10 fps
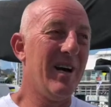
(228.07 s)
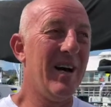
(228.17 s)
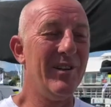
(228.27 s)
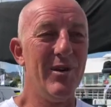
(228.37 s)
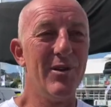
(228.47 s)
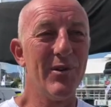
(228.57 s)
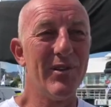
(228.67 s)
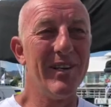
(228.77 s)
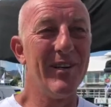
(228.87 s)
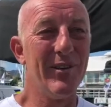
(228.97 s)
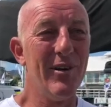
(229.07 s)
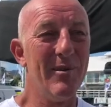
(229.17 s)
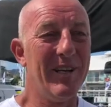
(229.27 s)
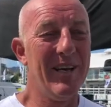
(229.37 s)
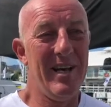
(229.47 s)
unusual thing to do,
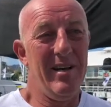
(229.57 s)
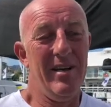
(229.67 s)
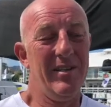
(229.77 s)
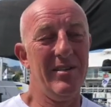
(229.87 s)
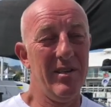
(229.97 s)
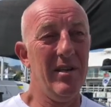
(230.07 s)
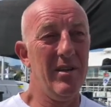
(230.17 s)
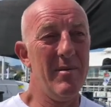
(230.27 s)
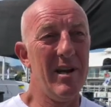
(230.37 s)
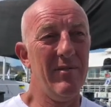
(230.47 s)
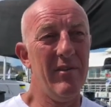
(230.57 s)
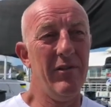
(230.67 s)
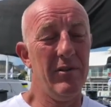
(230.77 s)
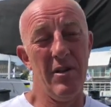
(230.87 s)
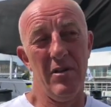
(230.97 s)
but yeah, it's the amount of
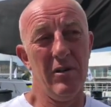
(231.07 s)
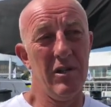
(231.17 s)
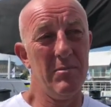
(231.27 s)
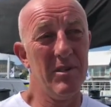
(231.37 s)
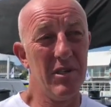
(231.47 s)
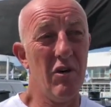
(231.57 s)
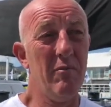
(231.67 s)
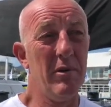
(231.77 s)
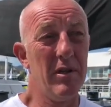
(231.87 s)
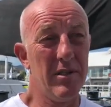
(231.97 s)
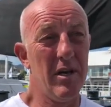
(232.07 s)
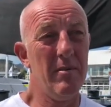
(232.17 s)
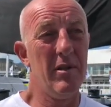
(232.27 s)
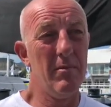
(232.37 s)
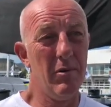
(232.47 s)
effort that not just myself but the
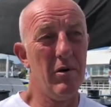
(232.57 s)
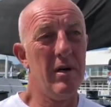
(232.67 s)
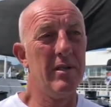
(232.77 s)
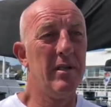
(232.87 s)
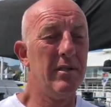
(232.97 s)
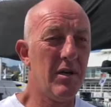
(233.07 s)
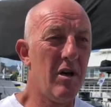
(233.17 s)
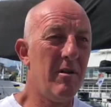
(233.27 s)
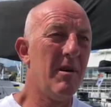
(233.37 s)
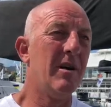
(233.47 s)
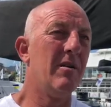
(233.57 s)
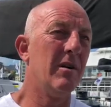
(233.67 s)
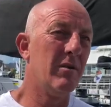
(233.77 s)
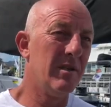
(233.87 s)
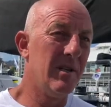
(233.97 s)
team and the boys and Tony Mutter
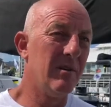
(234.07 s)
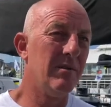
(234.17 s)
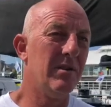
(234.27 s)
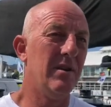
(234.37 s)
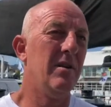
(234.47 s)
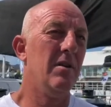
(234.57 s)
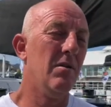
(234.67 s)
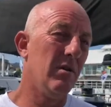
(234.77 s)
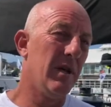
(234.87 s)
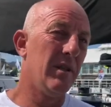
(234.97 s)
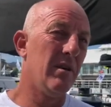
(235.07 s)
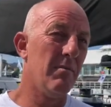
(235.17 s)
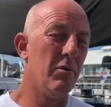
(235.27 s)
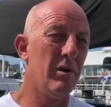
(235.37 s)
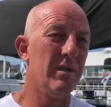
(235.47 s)
and Chris Nicholson and all the other
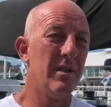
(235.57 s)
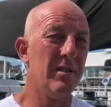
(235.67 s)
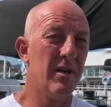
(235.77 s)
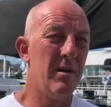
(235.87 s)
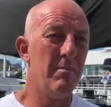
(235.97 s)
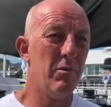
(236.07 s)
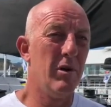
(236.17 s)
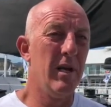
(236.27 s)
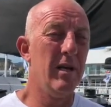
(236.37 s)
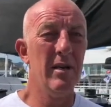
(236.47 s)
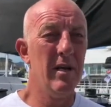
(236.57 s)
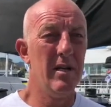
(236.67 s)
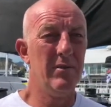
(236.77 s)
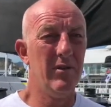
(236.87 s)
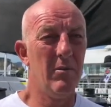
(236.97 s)
boys in the team put in
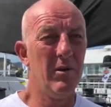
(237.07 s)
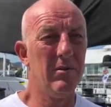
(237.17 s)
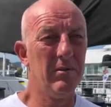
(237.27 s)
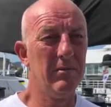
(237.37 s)
is phenomenal.